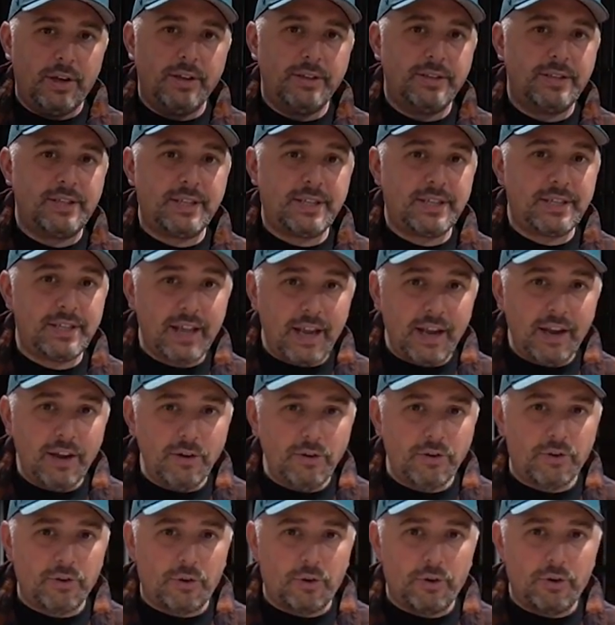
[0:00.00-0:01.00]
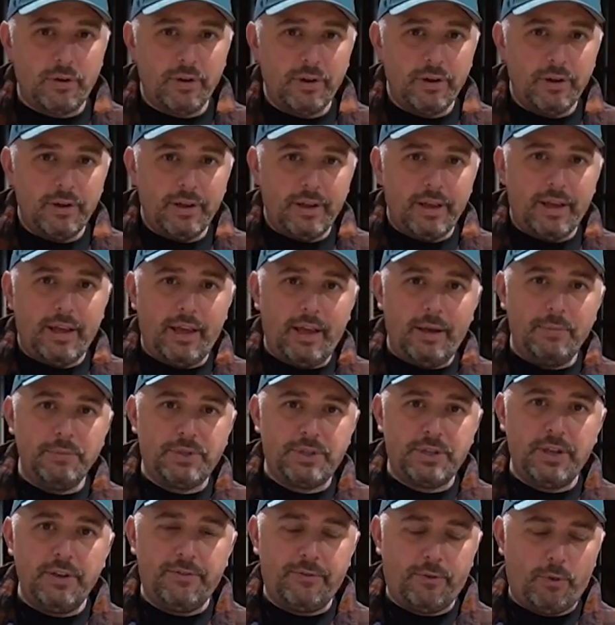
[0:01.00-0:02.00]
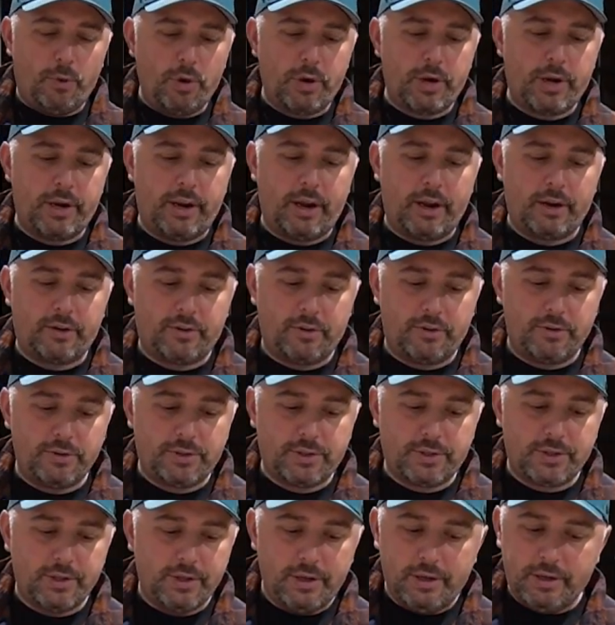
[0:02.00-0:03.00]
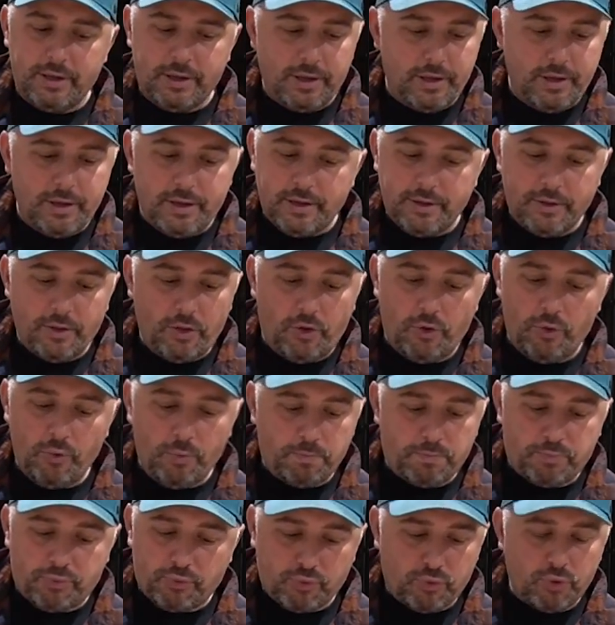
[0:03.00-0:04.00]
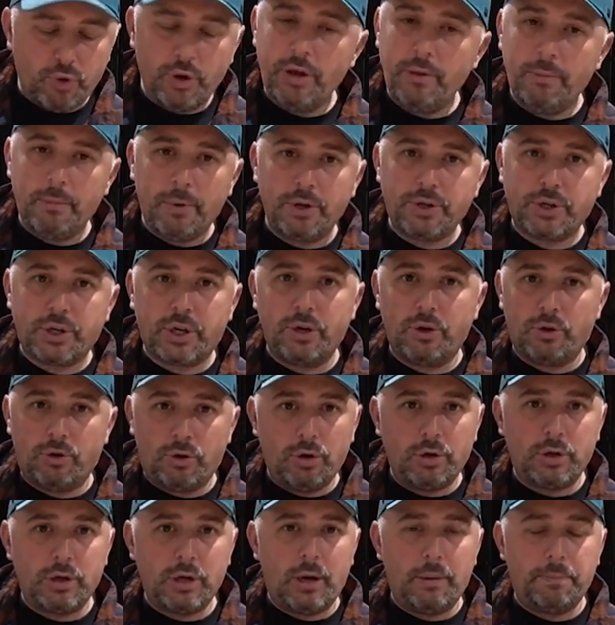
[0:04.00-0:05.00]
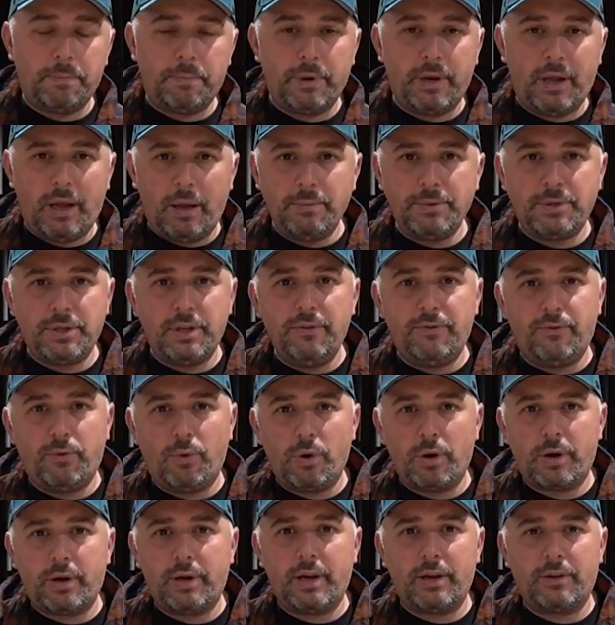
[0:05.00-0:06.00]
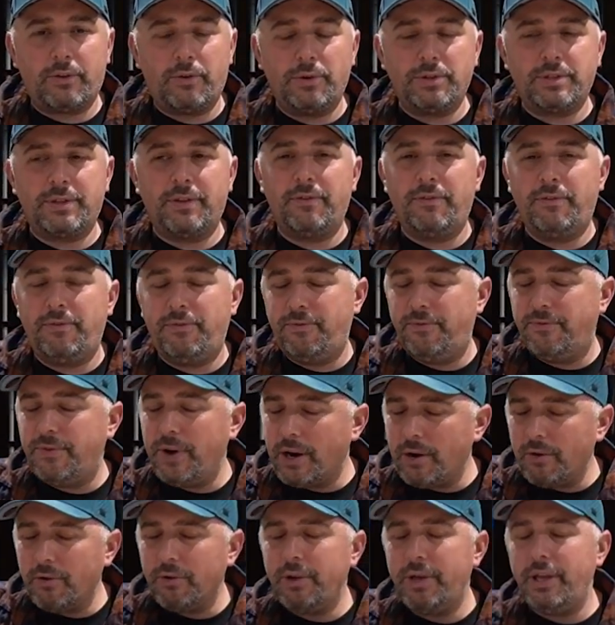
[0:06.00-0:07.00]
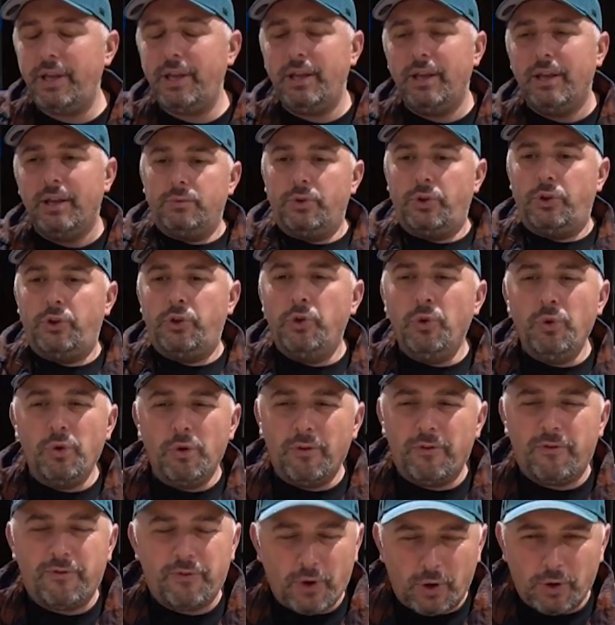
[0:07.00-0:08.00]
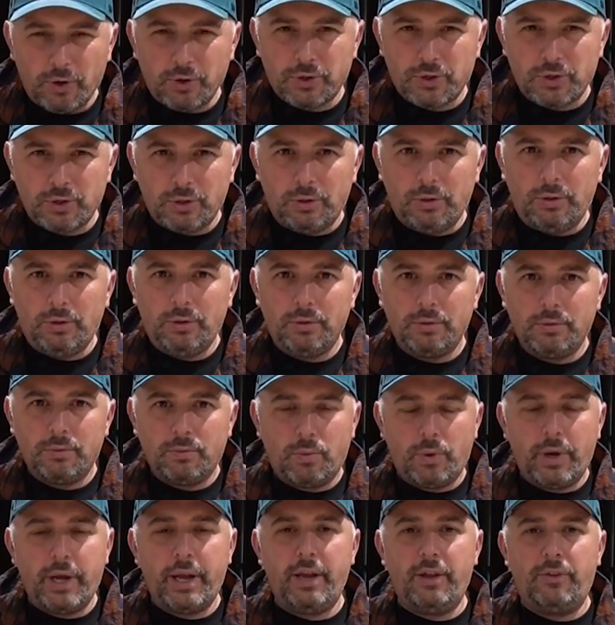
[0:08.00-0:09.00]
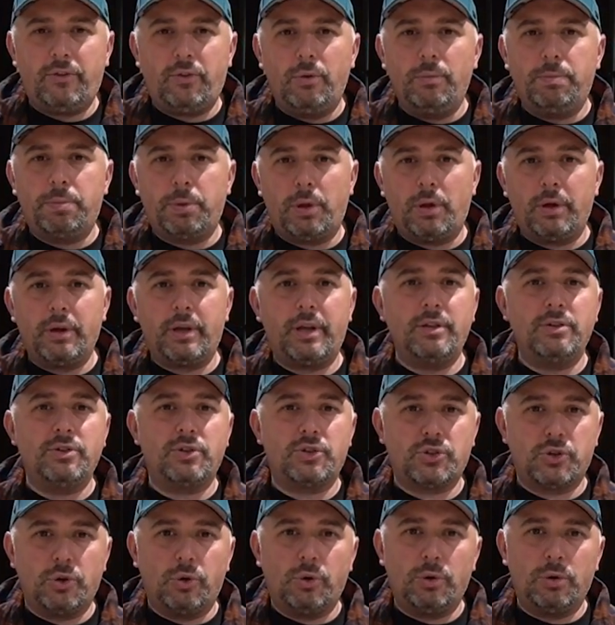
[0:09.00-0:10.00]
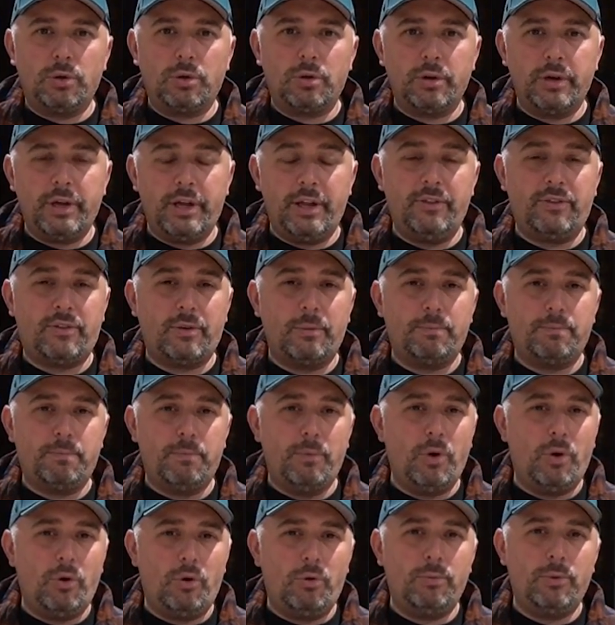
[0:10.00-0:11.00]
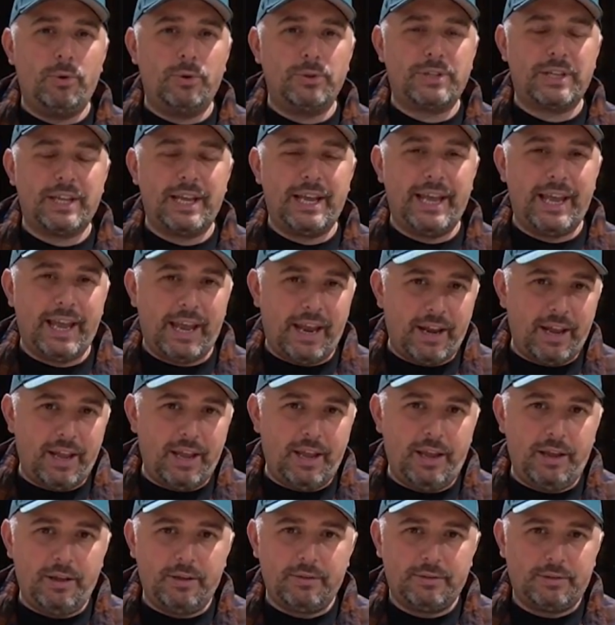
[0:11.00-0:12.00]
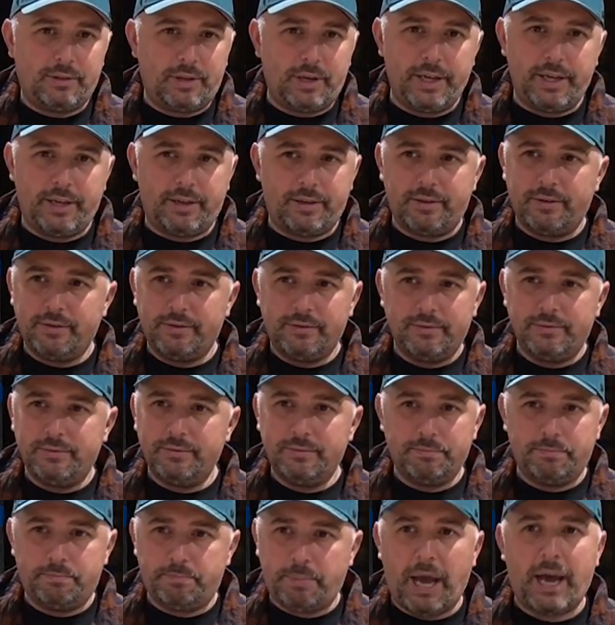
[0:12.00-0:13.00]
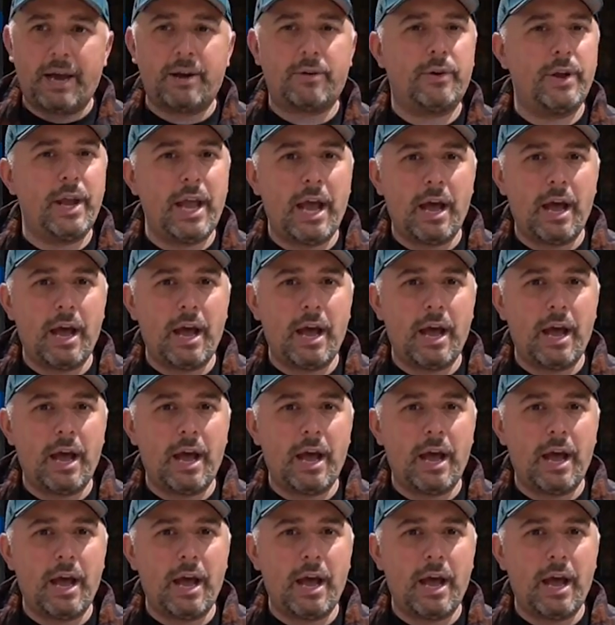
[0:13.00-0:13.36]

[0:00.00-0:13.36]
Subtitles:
standard MC4 connectors. You pretty much can hook up an MC4 connector. Is a very universal way to plug in solar into almost any like battery